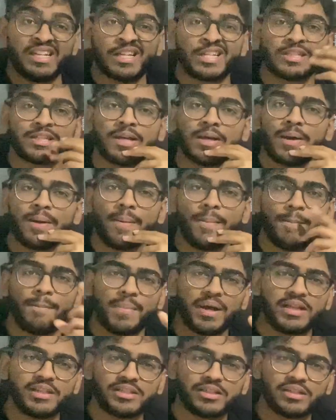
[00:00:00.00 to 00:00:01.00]
as
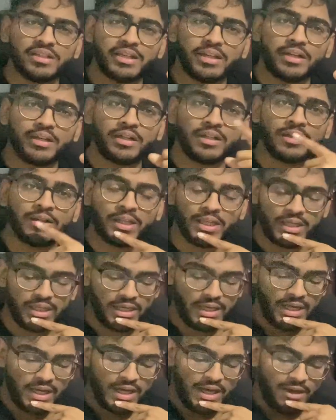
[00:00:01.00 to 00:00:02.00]
mentally ill.
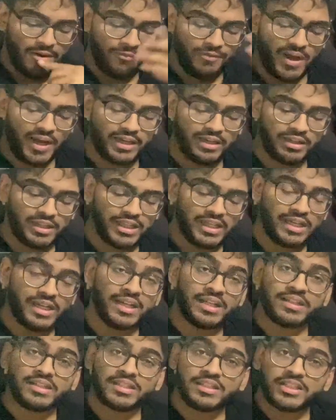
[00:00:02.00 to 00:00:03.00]
Finally,
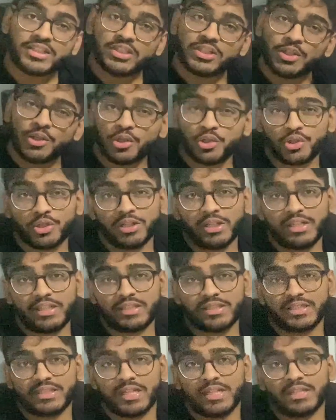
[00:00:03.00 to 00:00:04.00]
it's socially
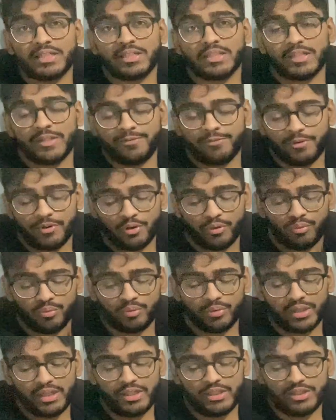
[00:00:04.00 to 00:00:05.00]
sensitive
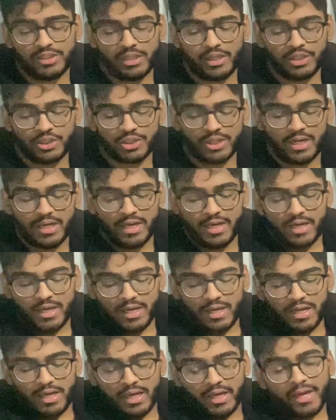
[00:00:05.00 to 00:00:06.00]
research.
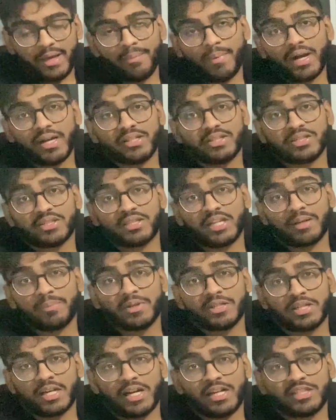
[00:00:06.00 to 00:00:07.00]
It might
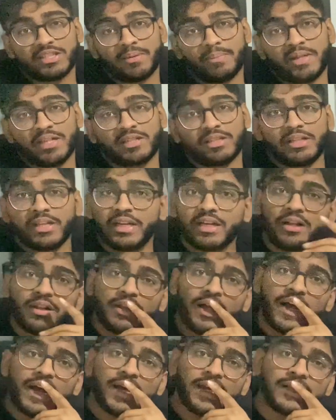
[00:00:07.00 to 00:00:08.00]
stigmatize the mentally ill
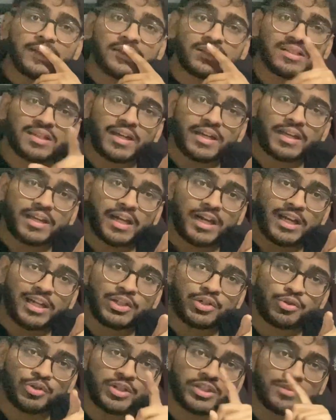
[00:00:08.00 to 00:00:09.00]
and
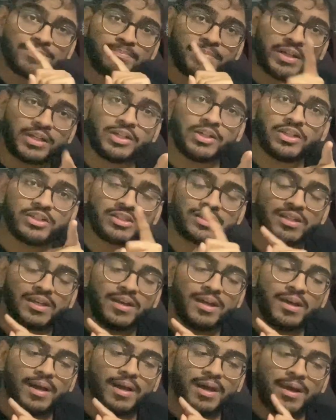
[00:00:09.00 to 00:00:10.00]
psychiatrists because
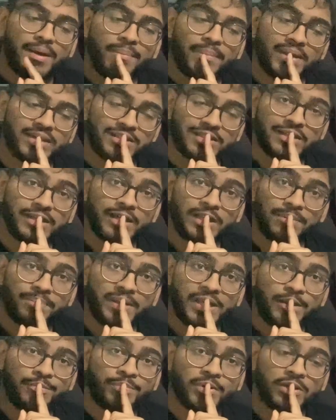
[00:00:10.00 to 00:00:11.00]
mentally ill
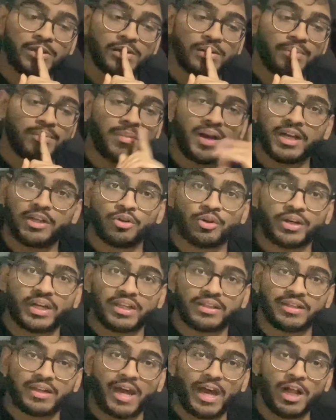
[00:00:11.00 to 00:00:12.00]
people might not get
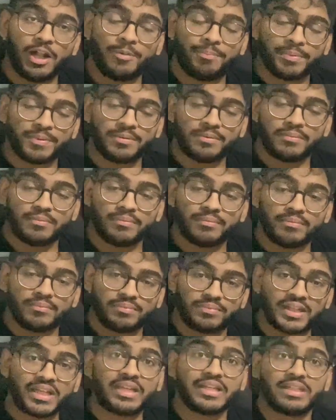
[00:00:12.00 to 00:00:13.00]
the help
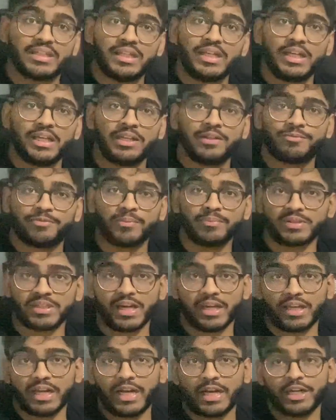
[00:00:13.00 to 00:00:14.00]
they need from
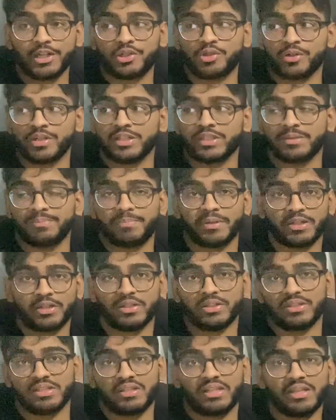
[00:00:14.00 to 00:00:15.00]
psychiatrists
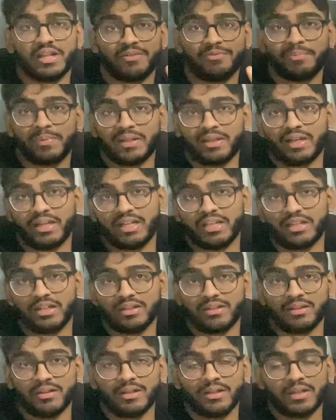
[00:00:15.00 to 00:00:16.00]
because they've been, like, you
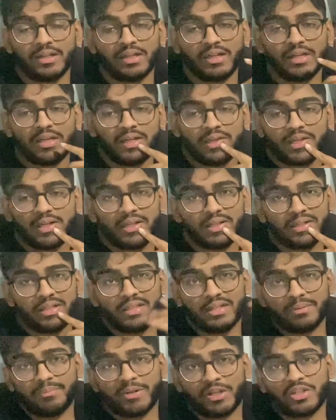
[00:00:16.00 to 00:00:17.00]
know,
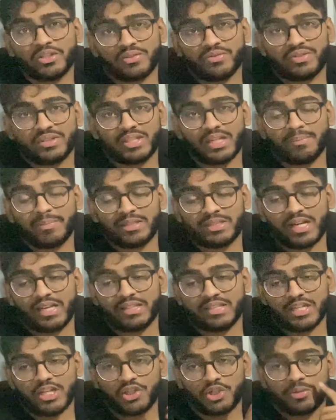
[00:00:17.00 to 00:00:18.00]
because of
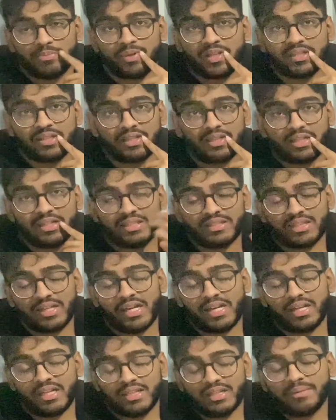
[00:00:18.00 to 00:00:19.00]
stigmatization, basically,
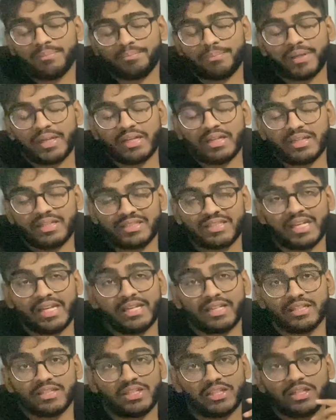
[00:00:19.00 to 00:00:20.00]
being seen
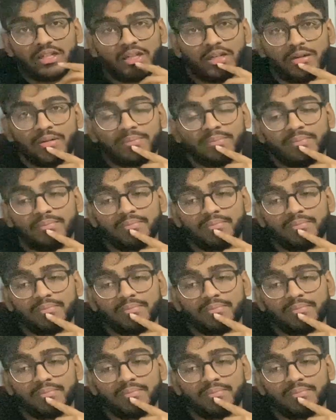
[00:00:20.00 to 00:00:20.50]
as, you know,